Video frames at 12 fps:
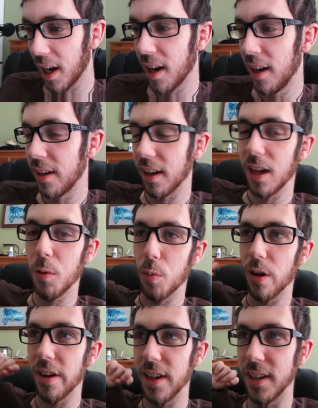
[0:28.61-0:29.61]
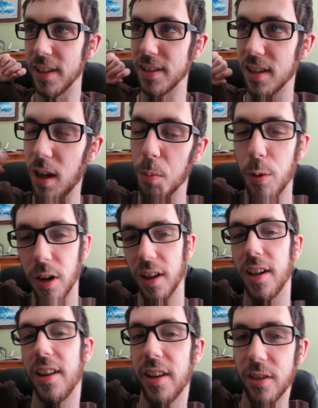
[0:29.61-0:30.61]
and it was, I'll put a
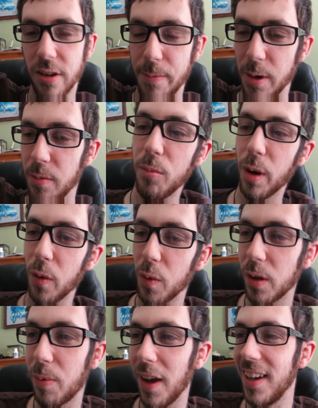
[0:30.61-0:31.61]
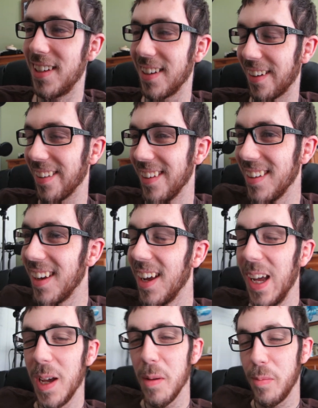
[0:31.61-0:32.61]
link in the description, but it was basically
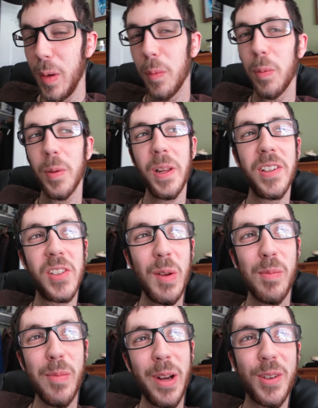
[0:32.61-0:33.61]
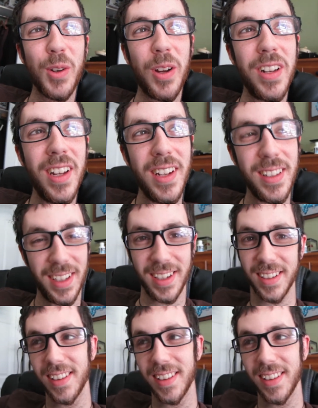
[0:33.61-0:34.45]
people playing Super Metroid like